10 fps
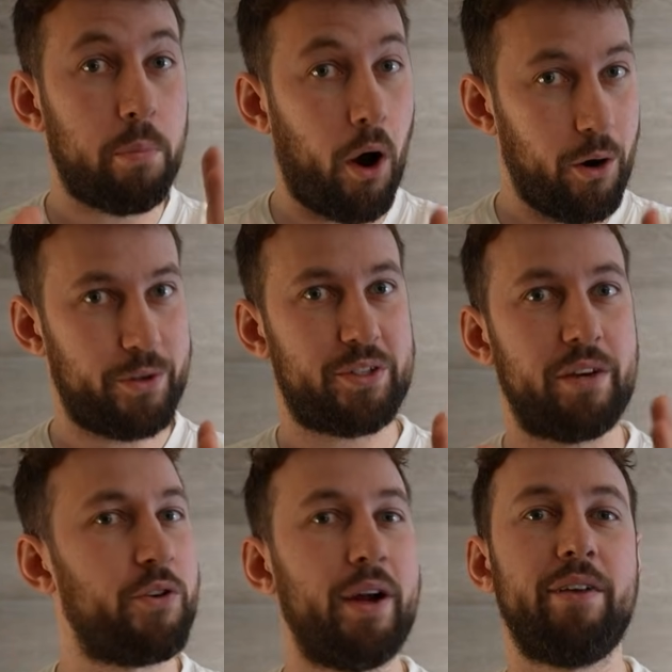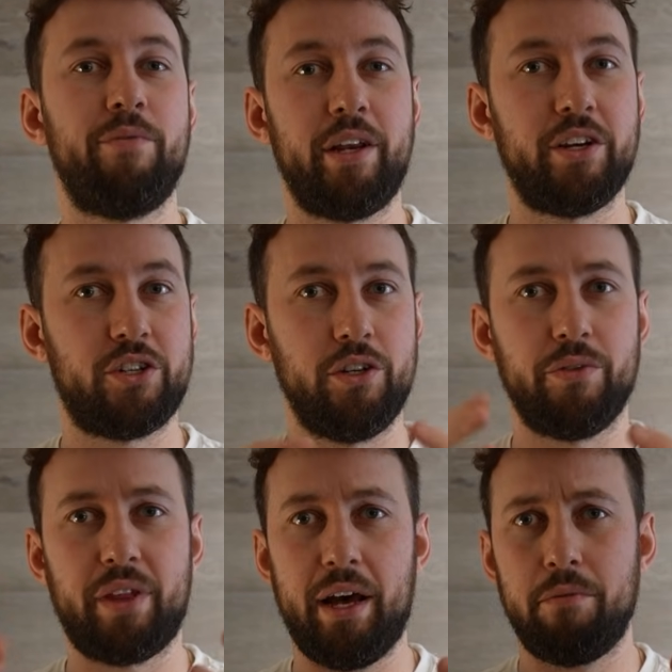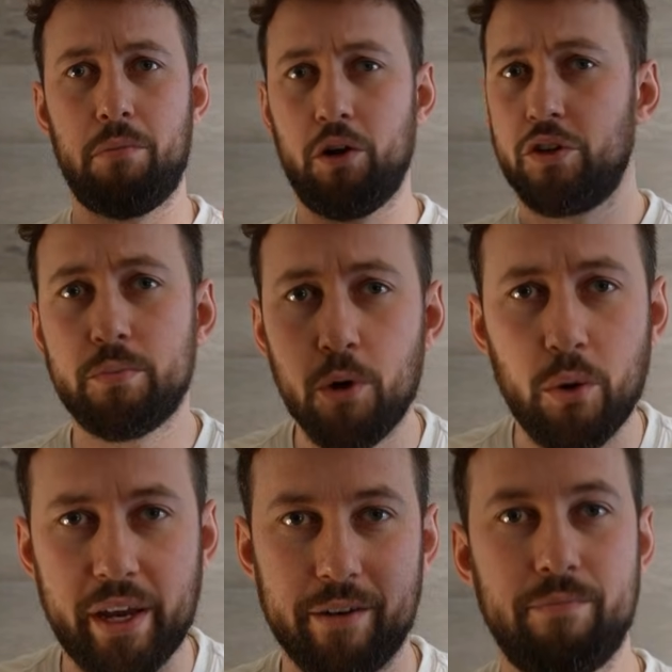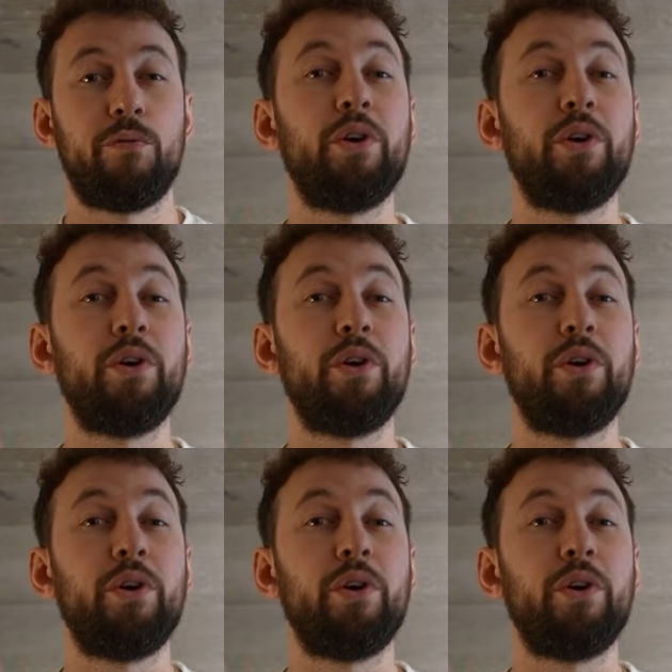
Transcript: parts of your NVIDIA Shield that are just broken.